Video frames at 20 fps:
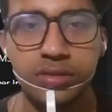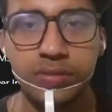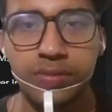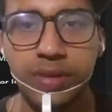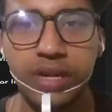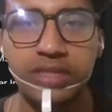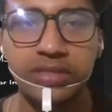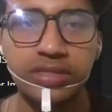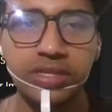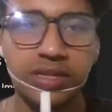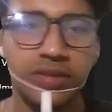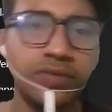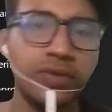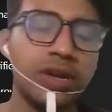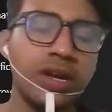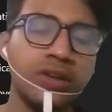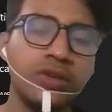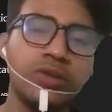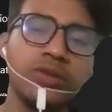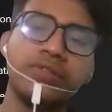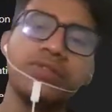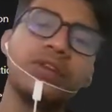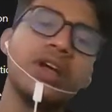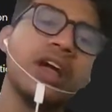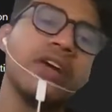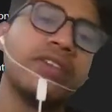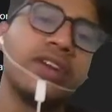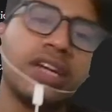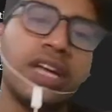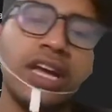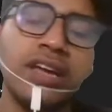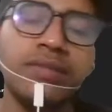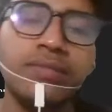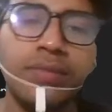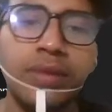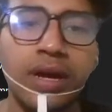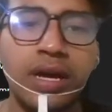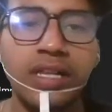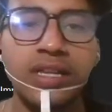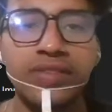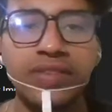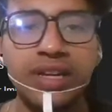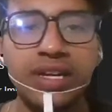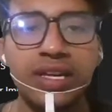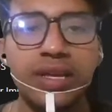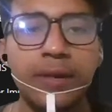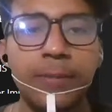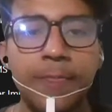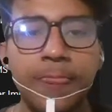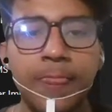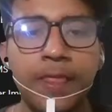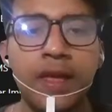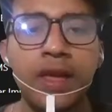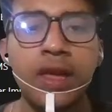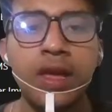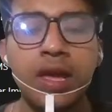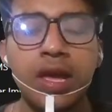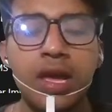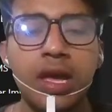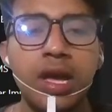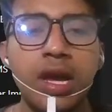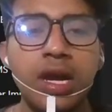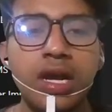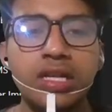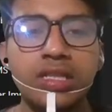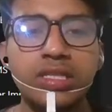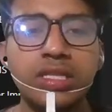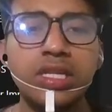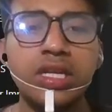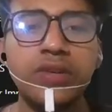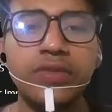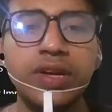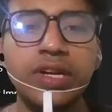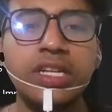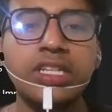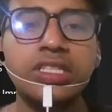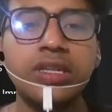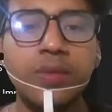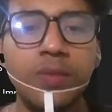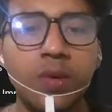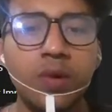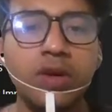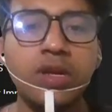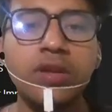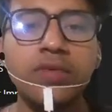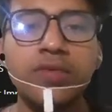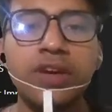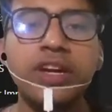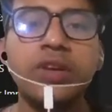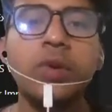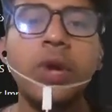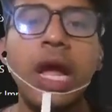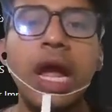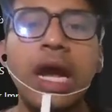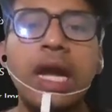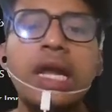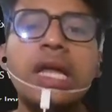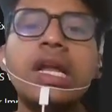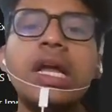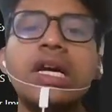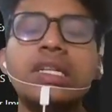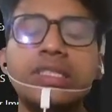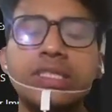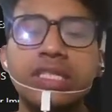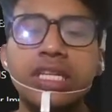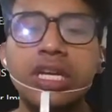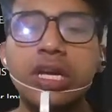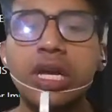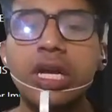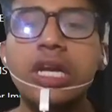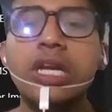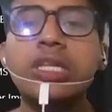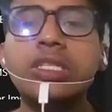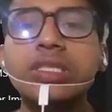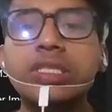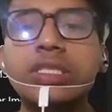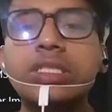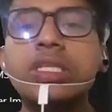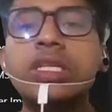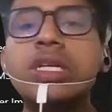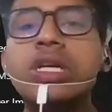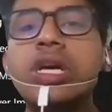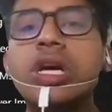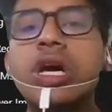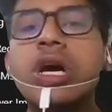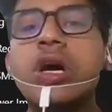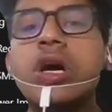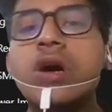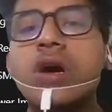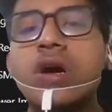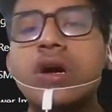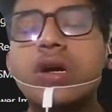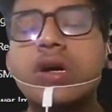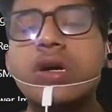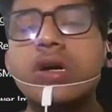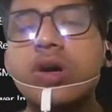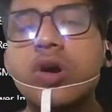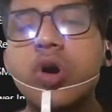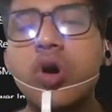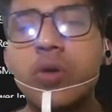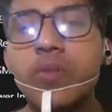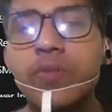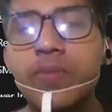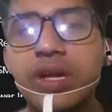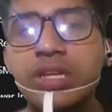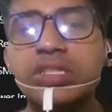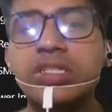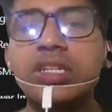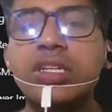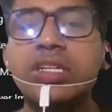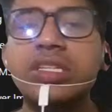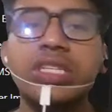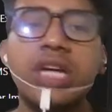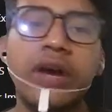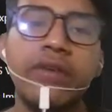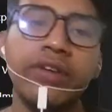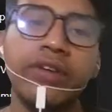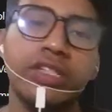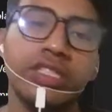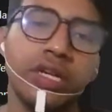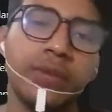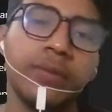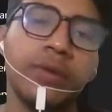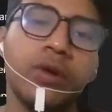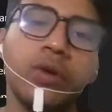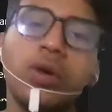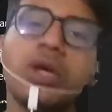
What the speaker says: mention it if you have a time, by the way, take. And async await is a modern way to handle asynchronous operation in JavaScript.